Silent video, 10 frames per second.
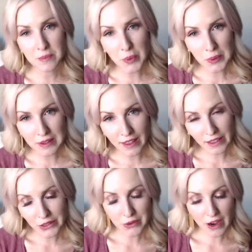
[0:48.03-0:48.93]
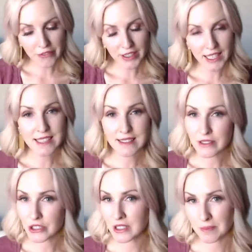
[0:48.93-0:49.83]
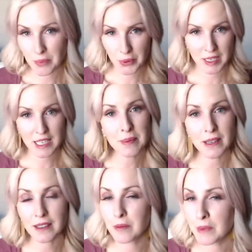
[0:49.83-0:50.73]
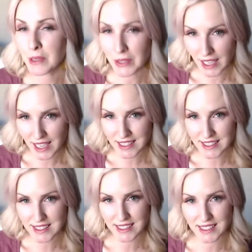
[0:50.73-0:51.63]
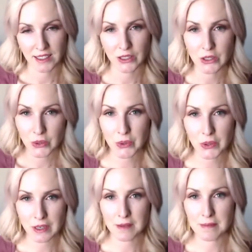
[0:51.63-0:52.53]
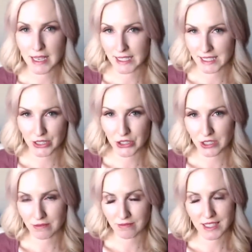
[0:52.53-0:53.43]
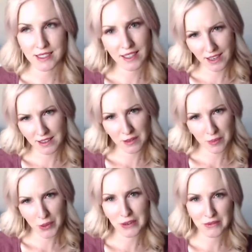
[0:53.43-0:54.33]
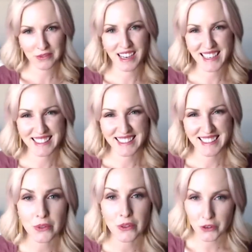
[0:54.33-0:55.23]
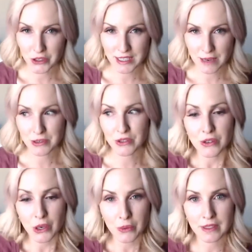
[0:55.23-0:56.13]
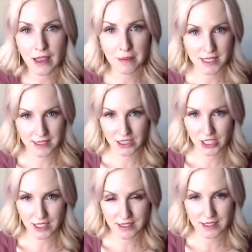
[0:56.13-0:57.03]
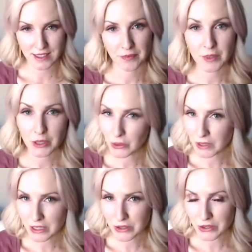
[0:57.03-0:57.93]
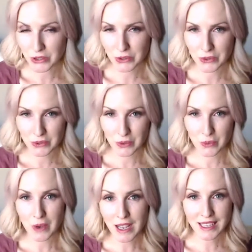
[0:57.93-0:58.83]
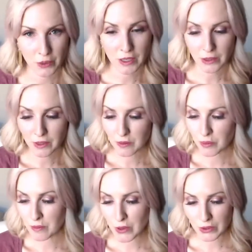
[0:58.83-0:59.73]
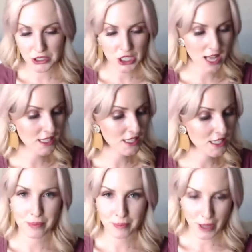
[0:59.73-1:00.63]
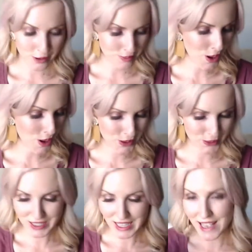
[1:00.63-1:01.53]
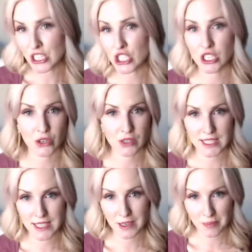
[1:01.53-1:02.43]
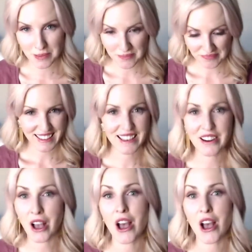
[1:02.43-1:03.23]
important that your graphic isn't just pretty but communicates your message. That's kind of the point, right? The first step is to know what that message is. You get to choose one. We don't want to promote a challenge, blog post, and share a tip and